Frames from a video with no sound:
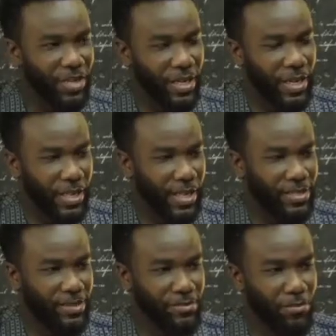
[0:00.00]
here that
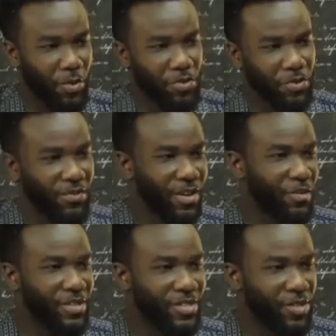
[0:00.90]
most of the
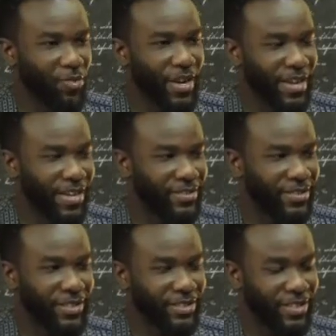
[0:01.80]
reasons why there's
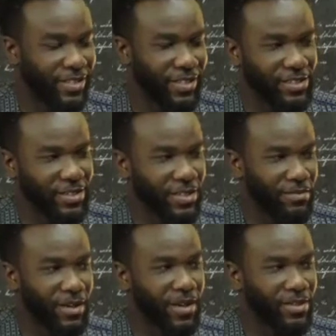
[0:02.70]
childless
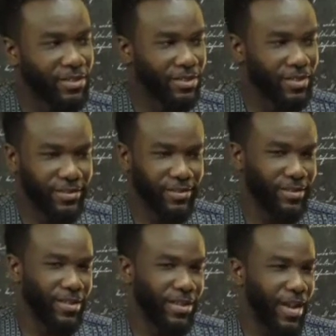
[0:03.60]
marriages is,
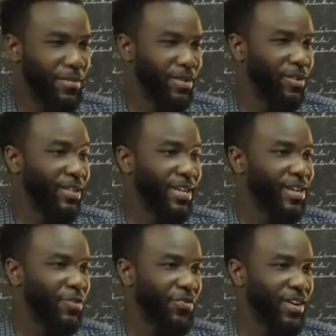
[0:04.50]
I mean, in the
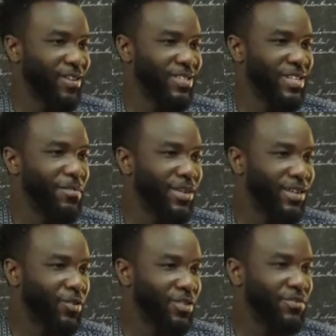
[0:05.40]
end you find out it's the men
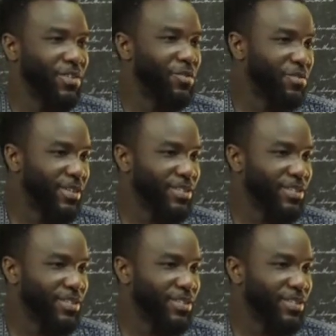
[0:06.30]
and not even the women.